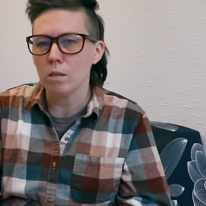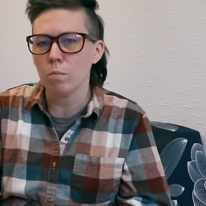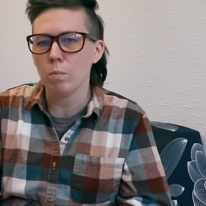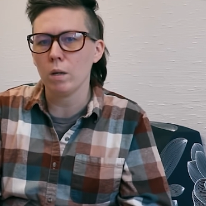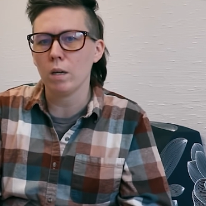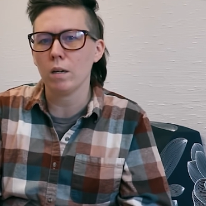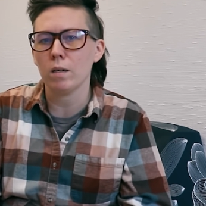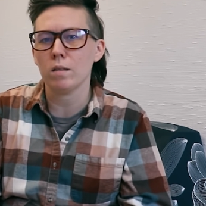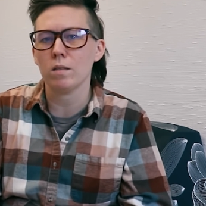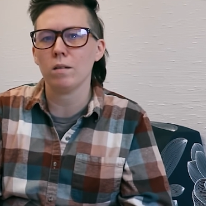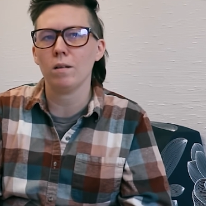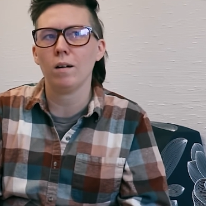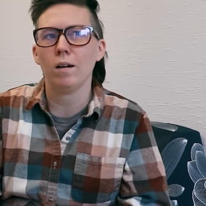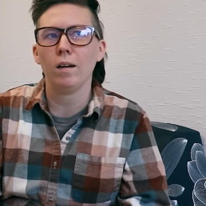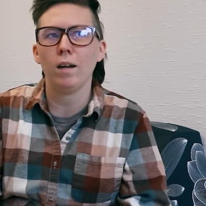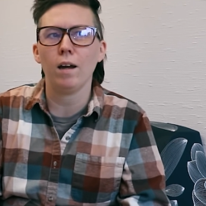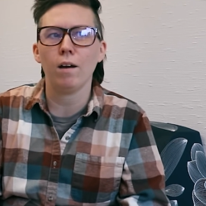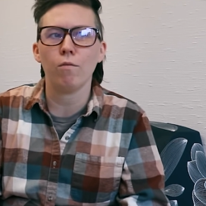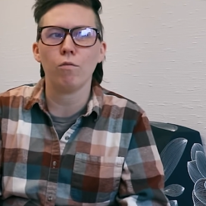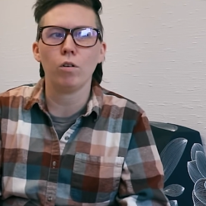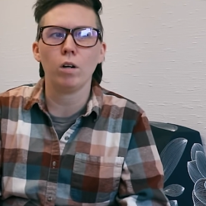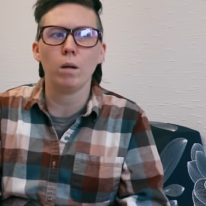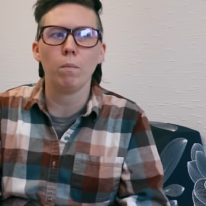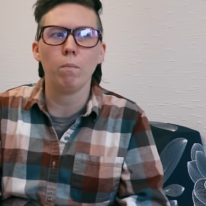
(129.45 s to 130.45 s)
because not
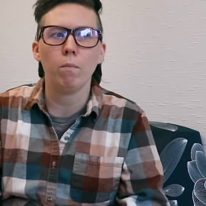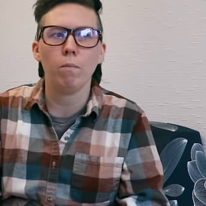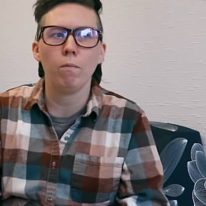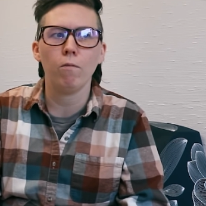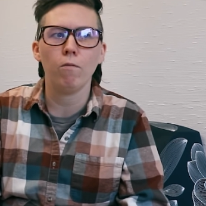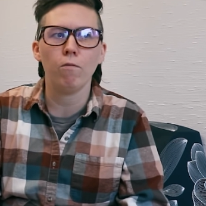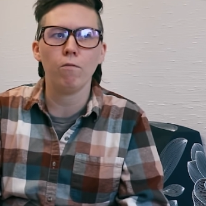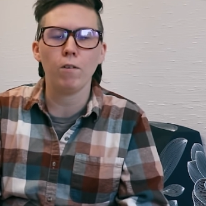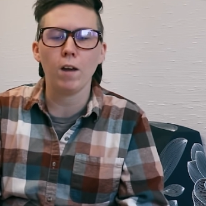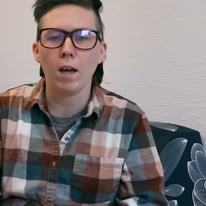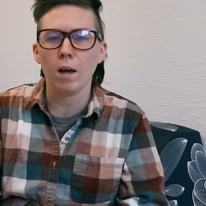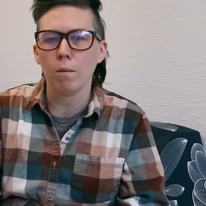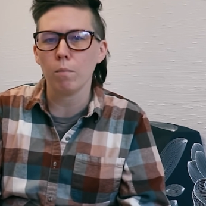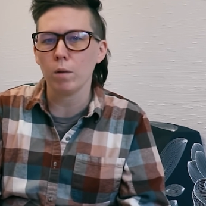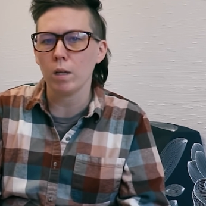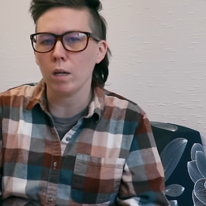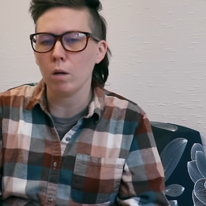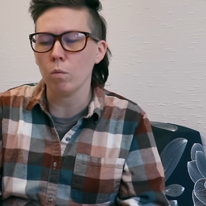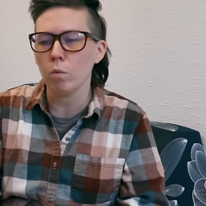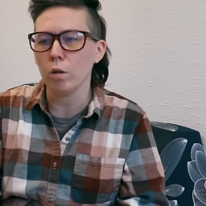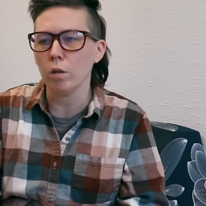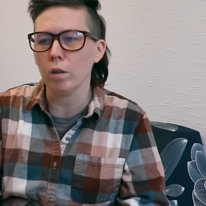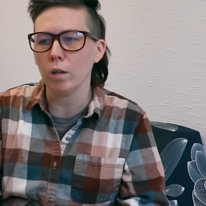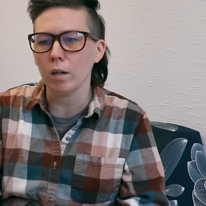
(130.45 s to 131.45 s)
every family
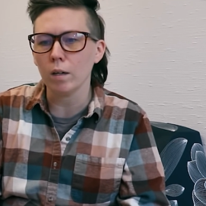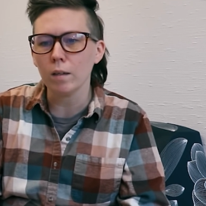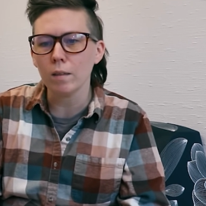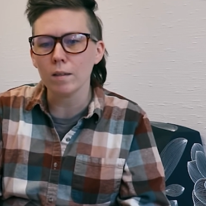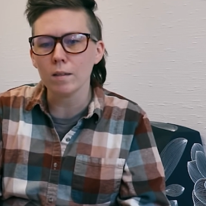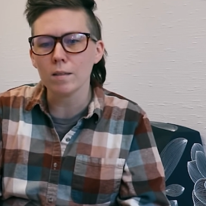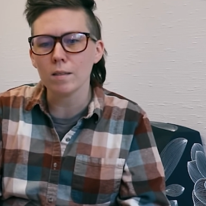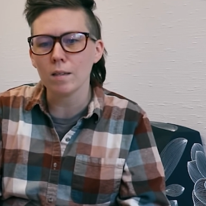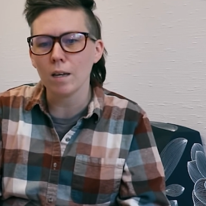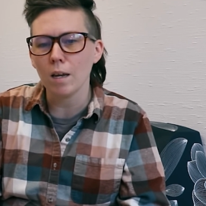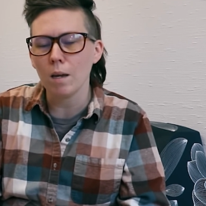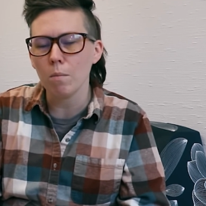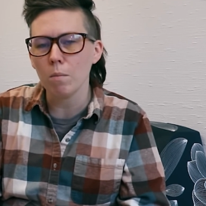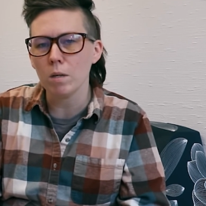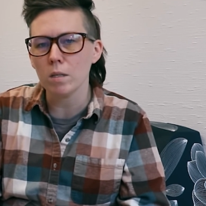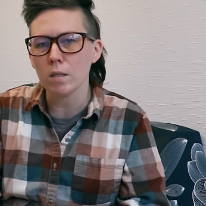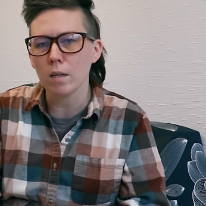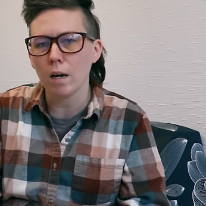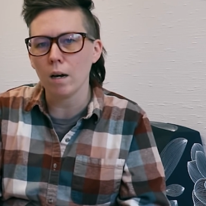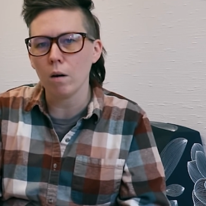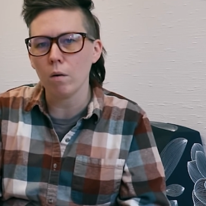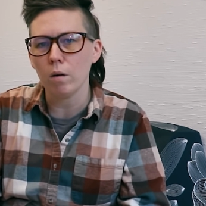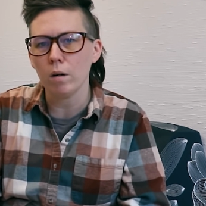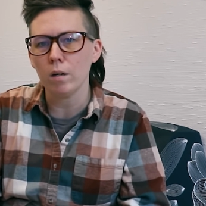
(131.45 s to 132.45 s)
will look the same as
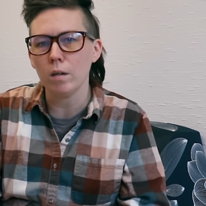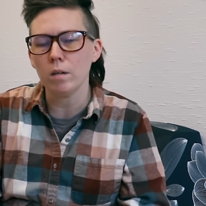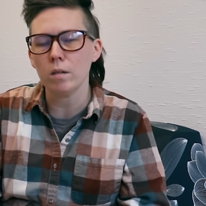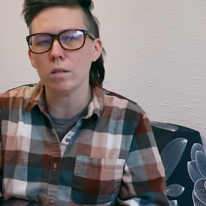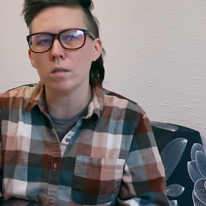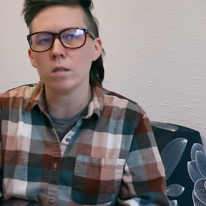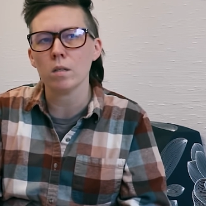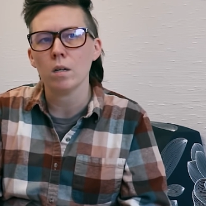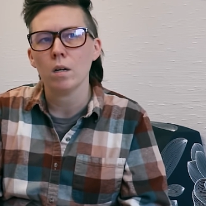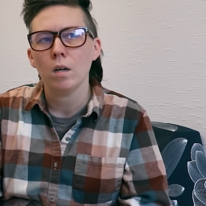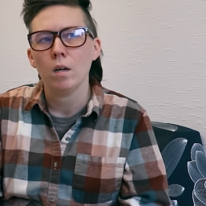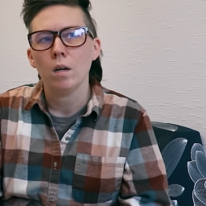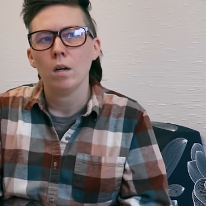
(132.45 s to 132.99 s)
ours.